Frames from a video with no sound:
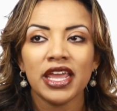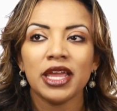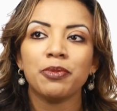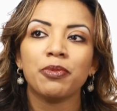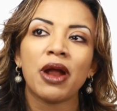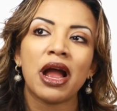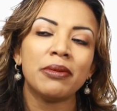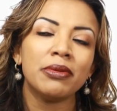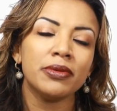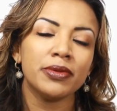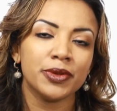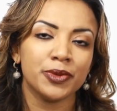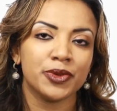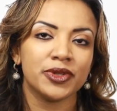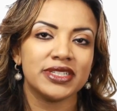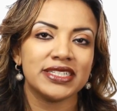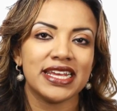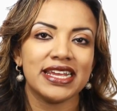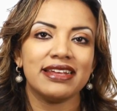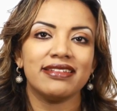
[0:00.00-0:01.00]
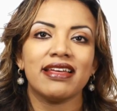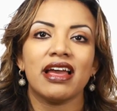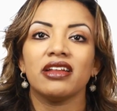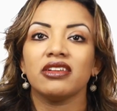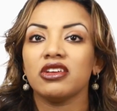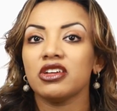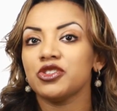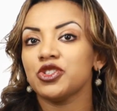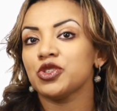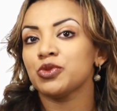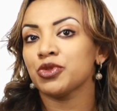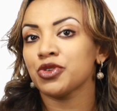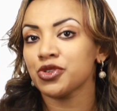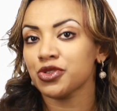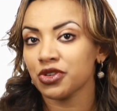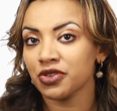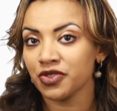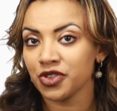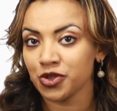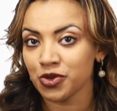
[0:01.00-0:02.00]
it probably will take that customer
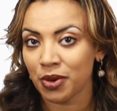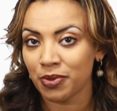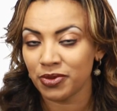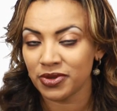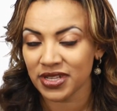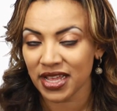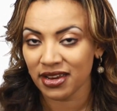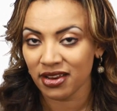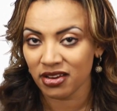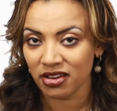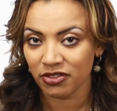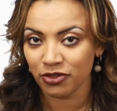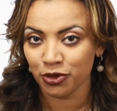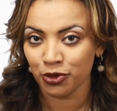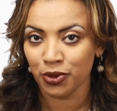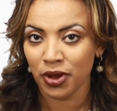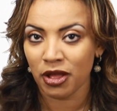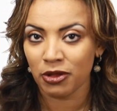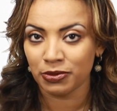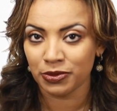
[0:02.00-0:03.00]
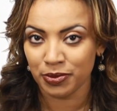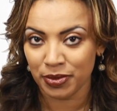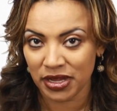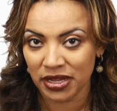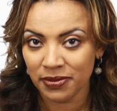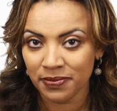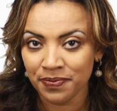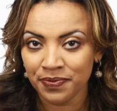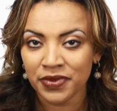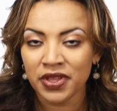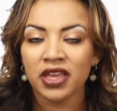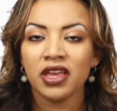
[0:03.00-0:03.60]
service representative who helped me,